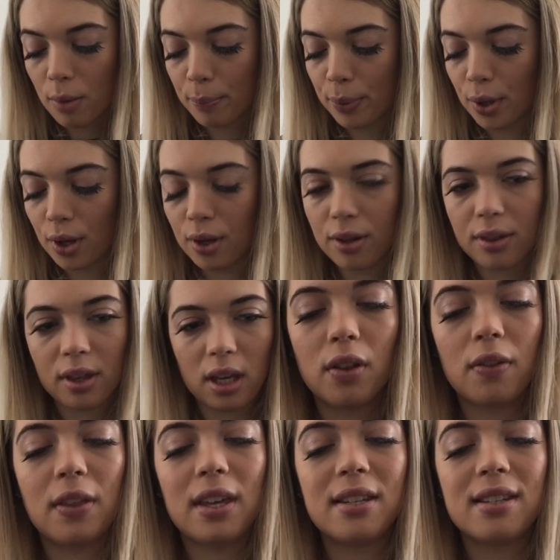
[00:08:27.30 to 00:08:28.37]
put the,
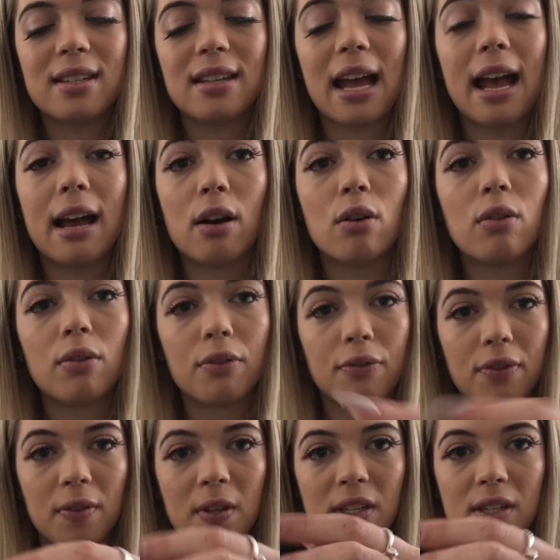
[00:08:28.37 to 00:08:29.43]
this is Elf,
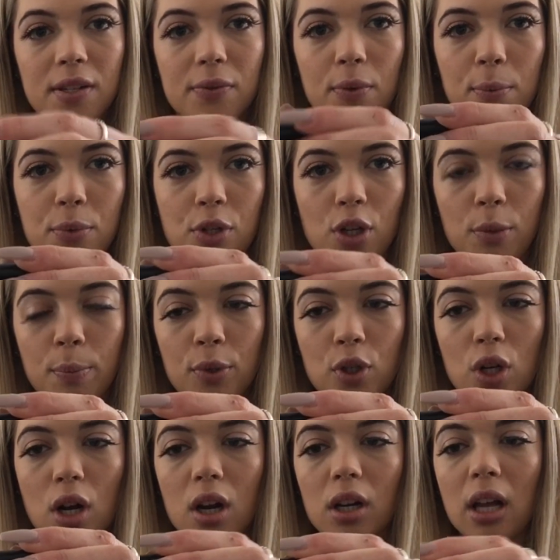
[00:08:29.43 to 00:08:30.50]
and this is from
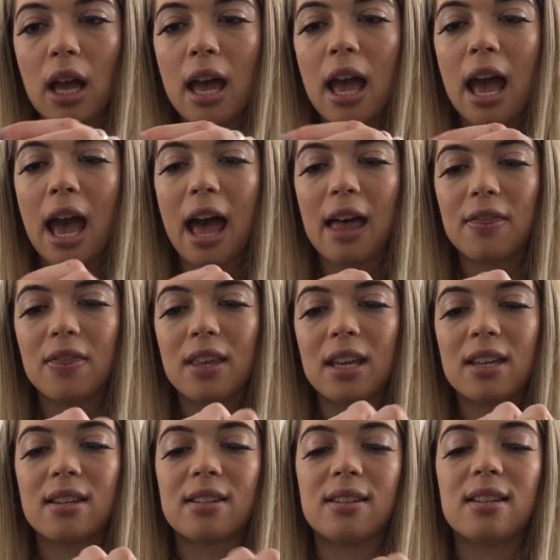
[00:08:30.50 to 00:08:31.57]
Superdrug, and
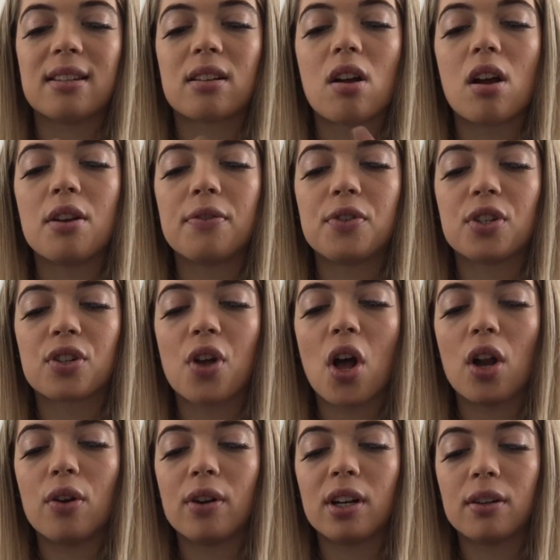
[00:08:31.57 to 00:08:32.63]
this is kind of just
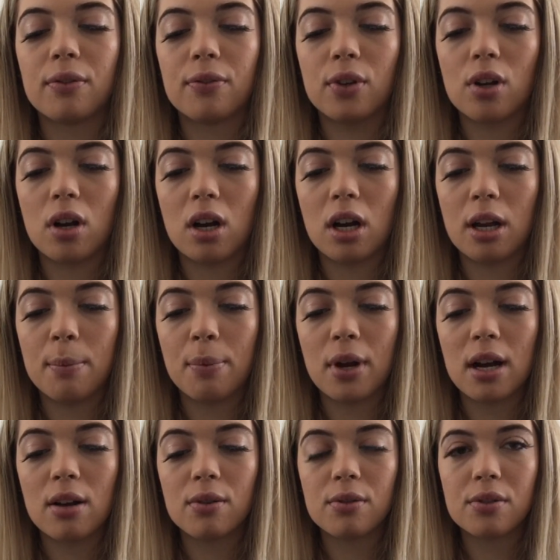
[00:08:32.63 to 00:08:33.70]
colouring for your
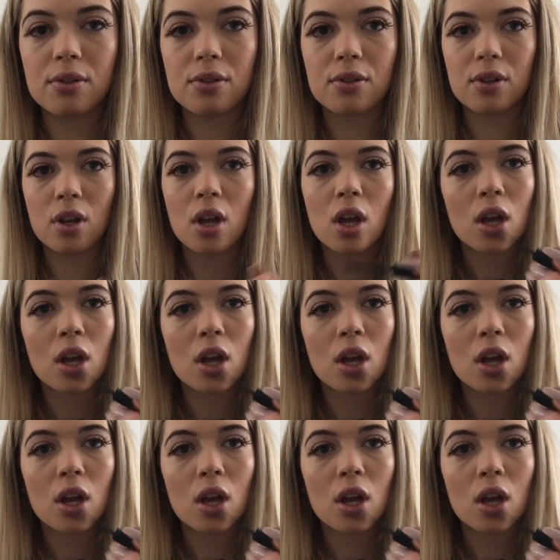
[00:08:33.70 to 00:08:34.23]
eyebrows.